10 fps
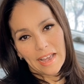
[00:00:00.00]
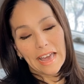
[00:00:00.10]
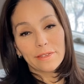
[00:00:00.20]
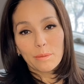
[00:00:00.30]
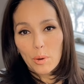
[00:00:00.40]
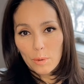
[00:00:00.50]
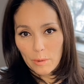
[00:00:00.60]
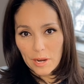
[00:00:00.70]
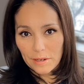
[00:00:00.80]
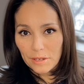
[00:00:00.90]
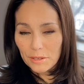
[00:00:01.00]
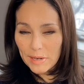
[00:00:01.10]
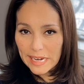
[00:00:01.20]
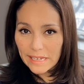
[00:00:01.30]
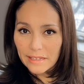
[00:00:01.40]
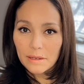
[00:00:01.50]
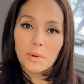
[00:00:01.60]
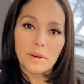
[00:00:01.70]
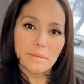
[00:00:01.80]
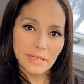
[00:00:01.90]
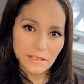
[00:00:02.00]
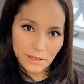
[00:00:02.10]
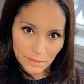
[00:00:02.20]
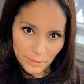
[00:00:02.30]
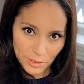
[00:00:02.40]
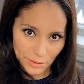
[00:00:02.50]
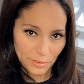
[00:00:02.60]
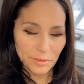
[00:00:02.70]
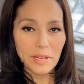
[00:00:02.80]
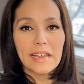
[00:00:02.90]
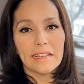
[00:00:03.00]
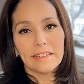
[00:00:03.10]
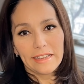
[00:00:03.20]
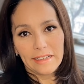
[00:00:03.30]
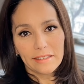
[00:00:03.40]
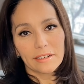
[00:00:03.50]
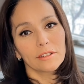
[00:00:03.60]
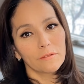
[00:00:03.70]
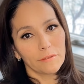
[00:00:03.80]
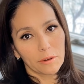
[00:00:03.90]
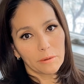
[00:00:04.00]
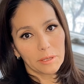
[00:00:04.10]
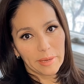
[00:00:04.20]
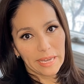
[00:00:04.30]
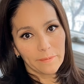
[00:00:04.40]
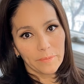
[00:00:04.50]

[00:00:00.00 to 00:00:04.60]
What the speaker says: And the more water you drink, the more milk you'll produce and the easier the flow will be.